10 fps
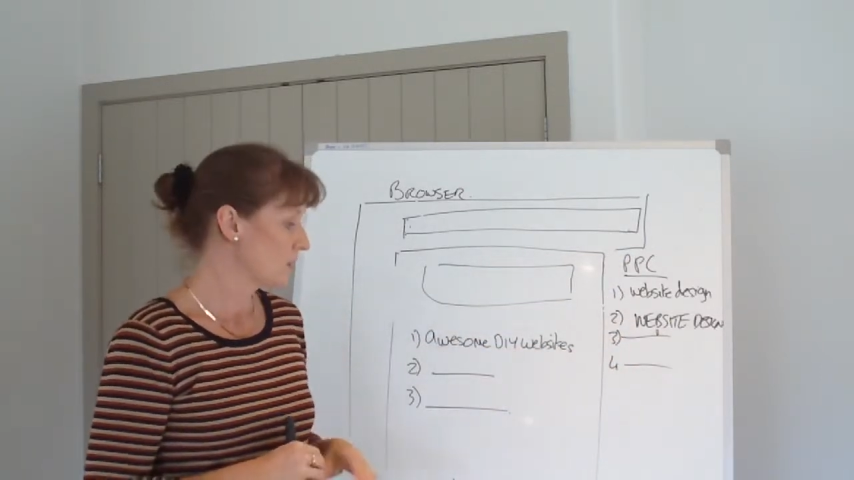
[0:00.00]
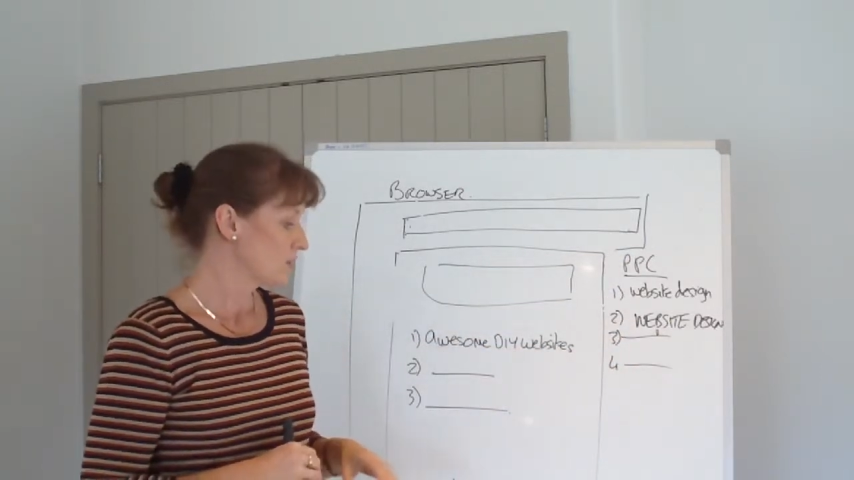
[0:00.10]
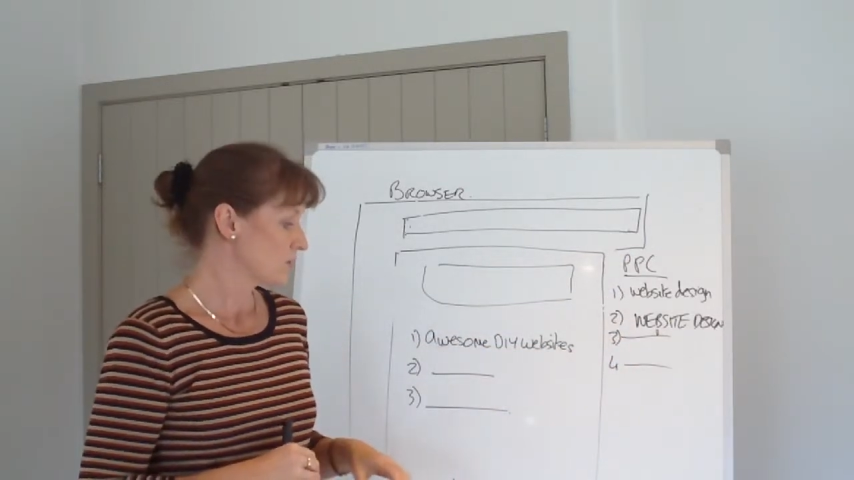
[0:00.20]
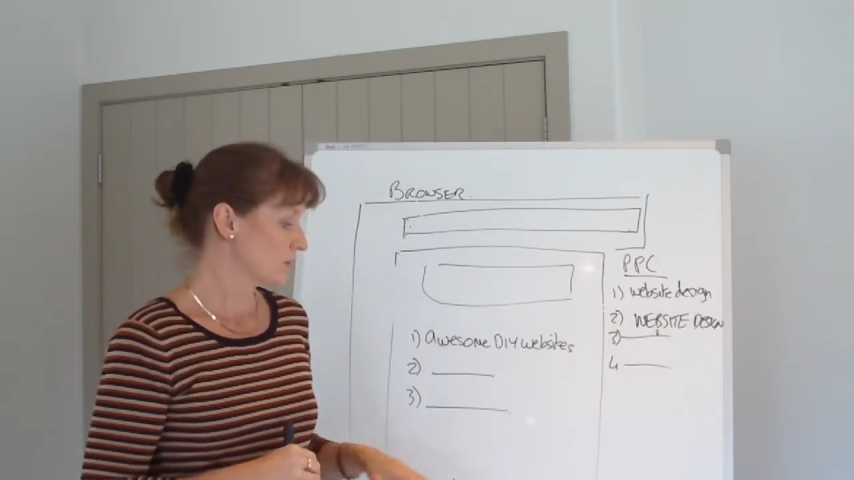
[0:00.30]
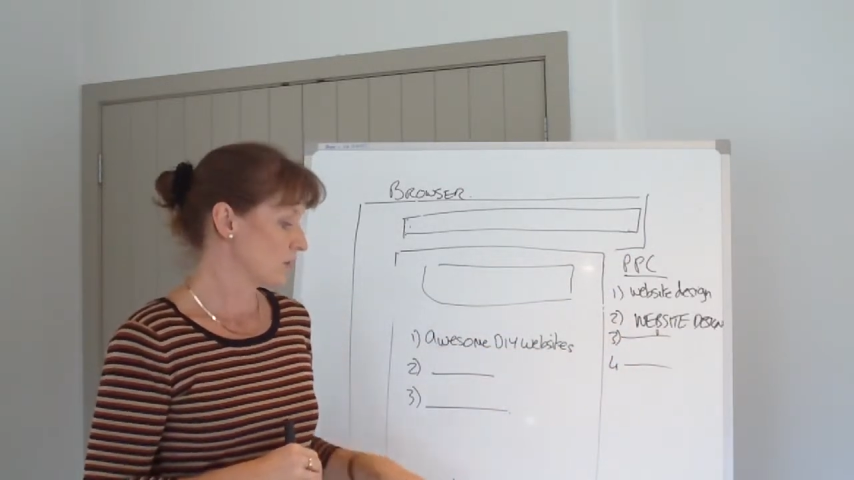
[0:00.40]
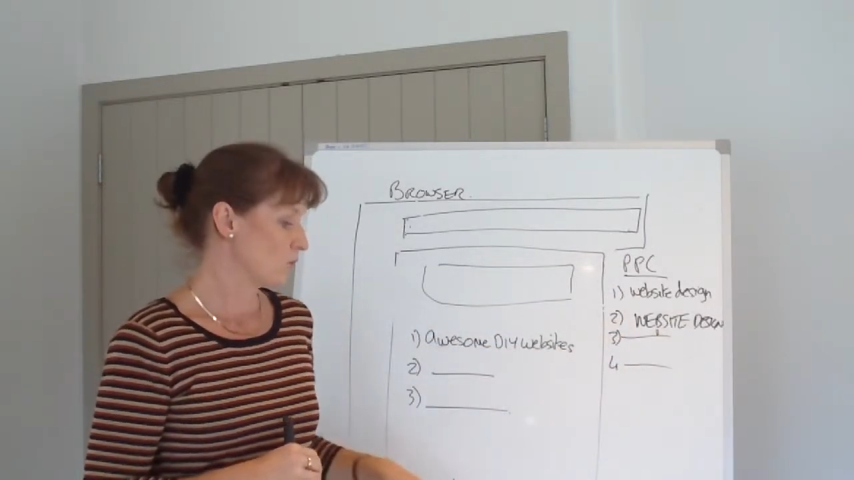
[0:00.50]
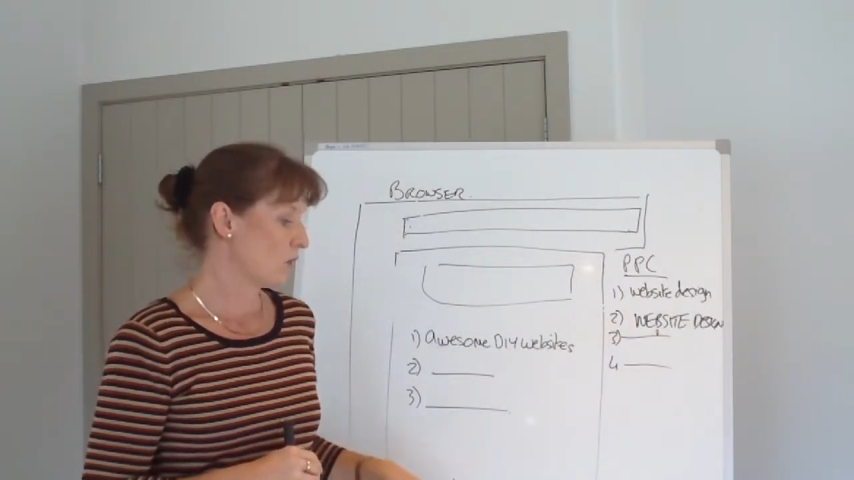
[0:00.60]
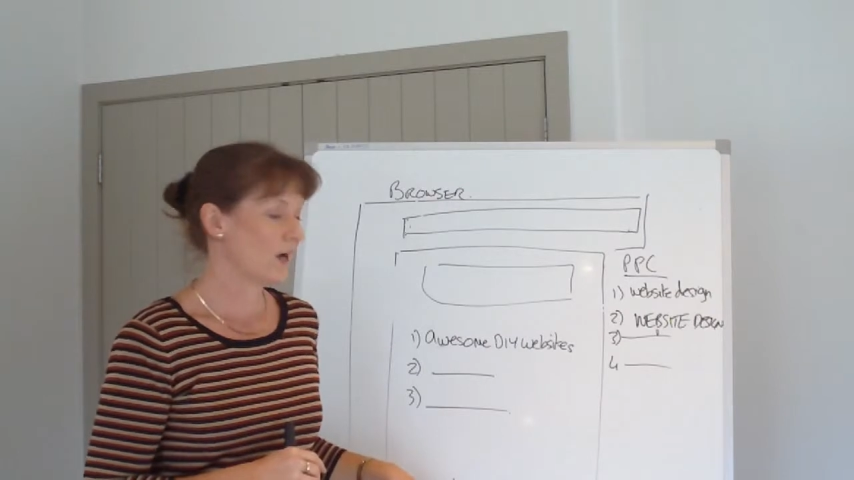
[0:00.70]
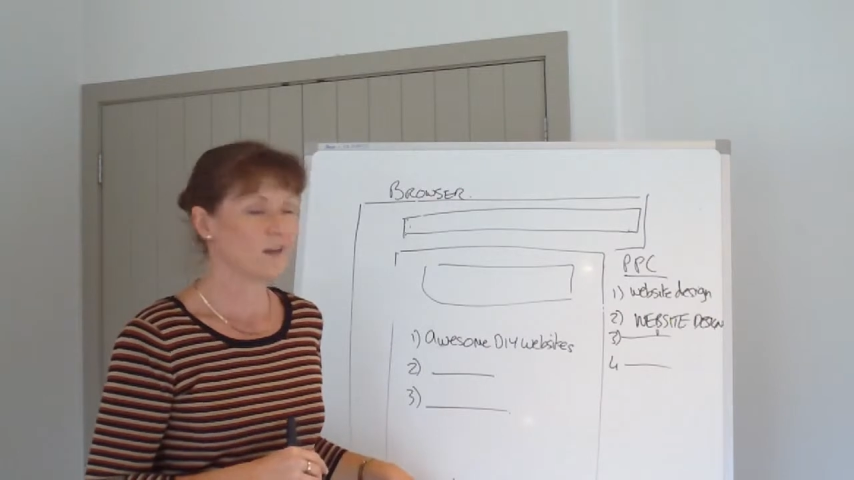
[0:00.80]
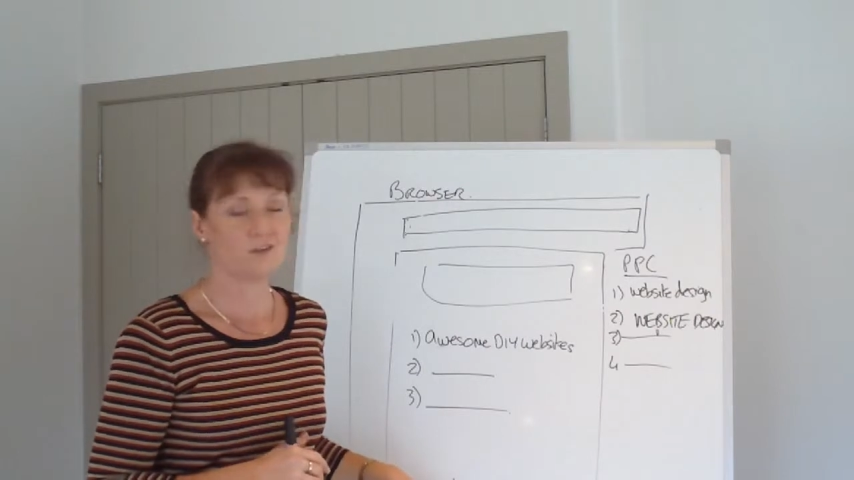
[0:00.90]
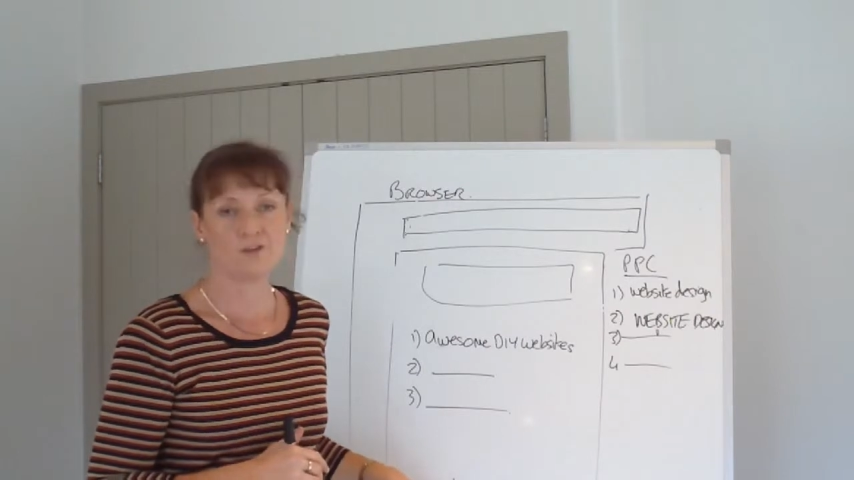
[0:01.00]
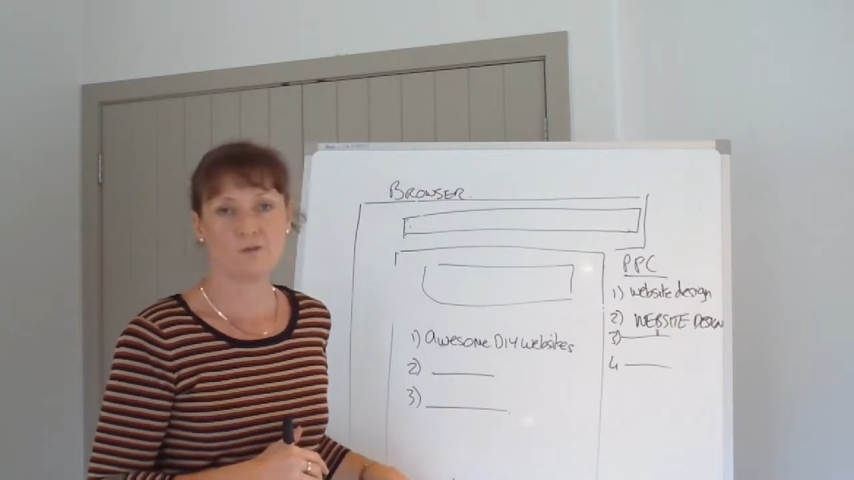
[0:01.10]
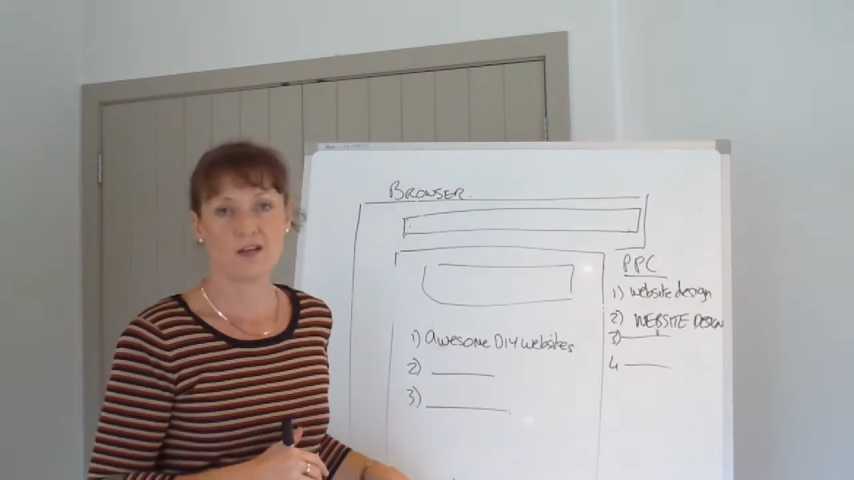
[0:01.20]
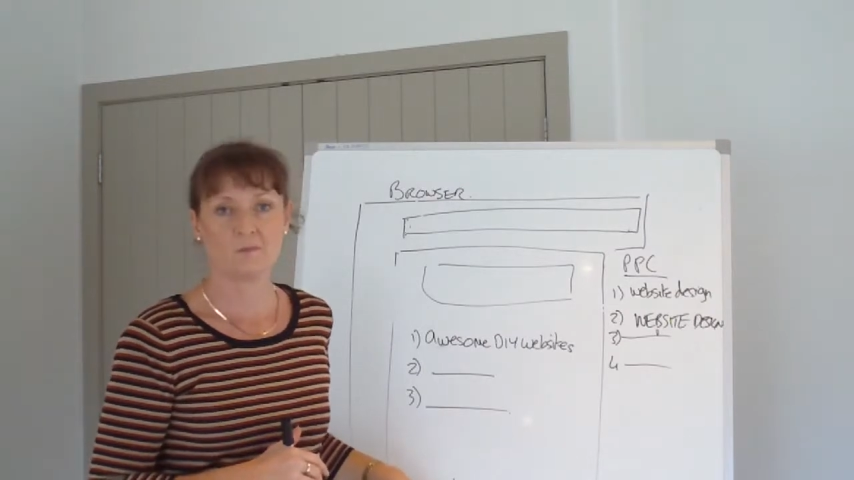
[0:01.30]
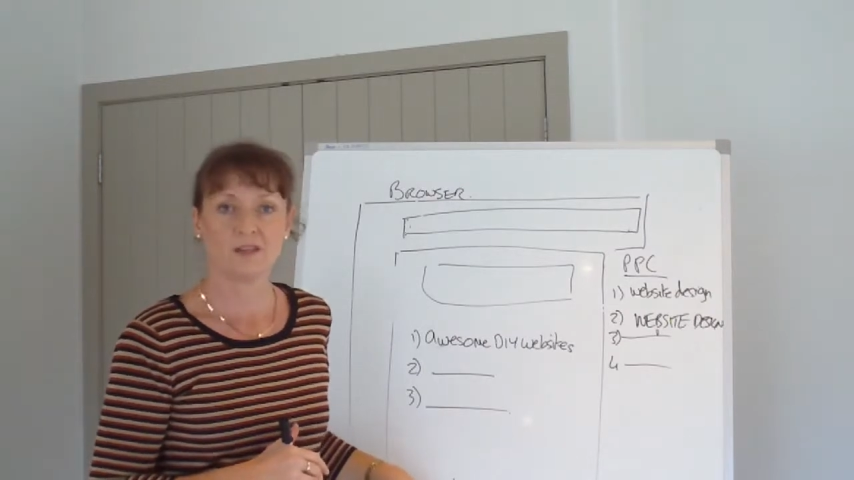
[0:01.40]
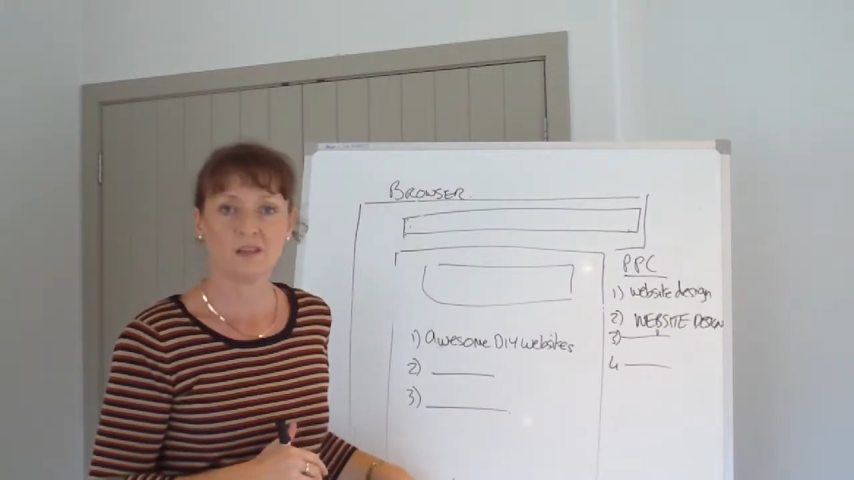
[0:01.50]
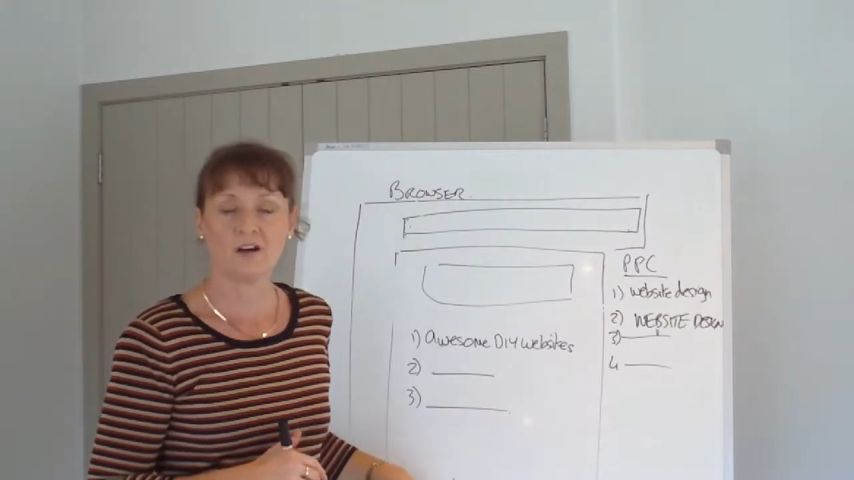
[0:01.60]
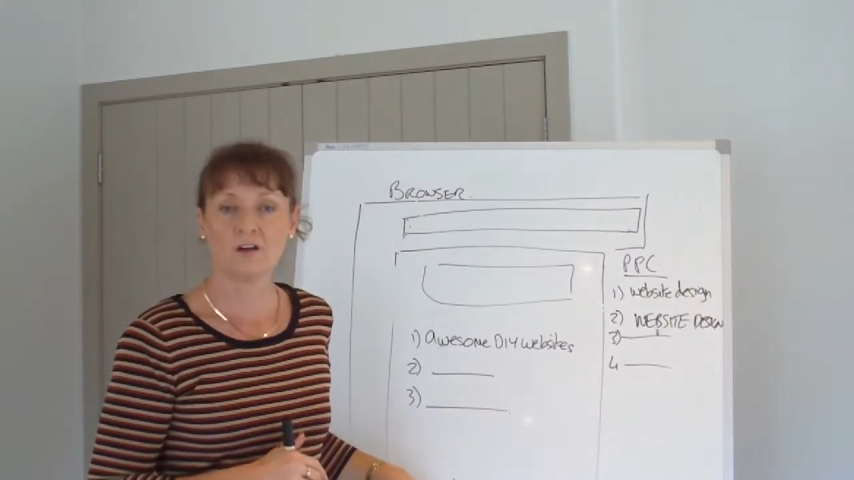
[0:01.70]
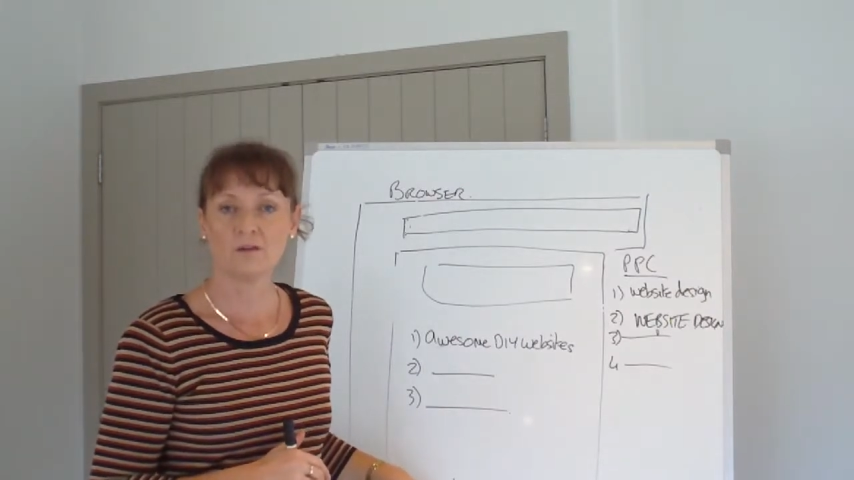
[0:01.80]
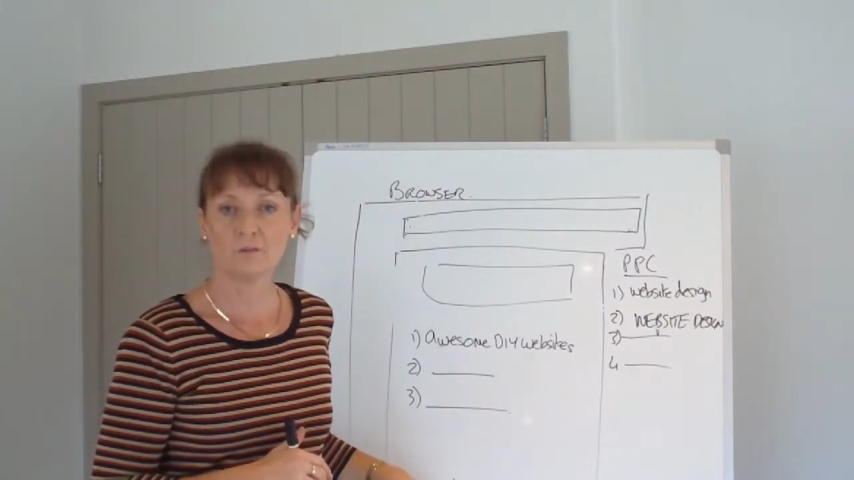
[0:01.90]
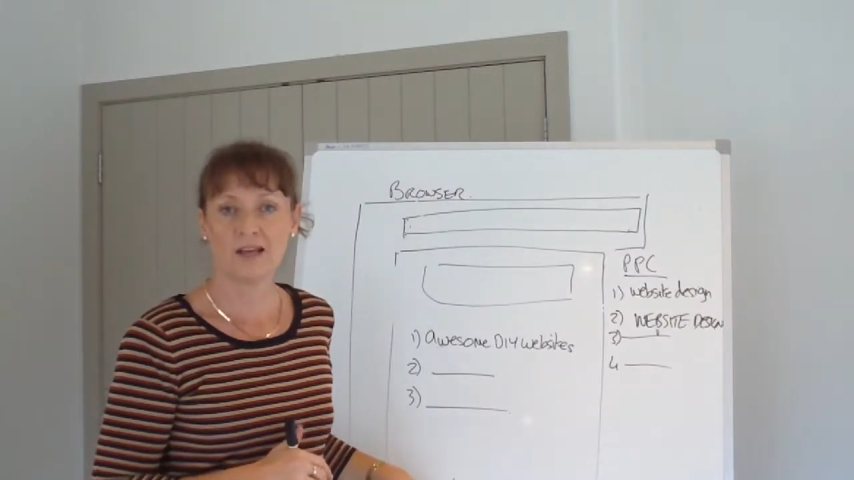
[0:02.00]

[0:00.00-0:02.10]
So while you may be on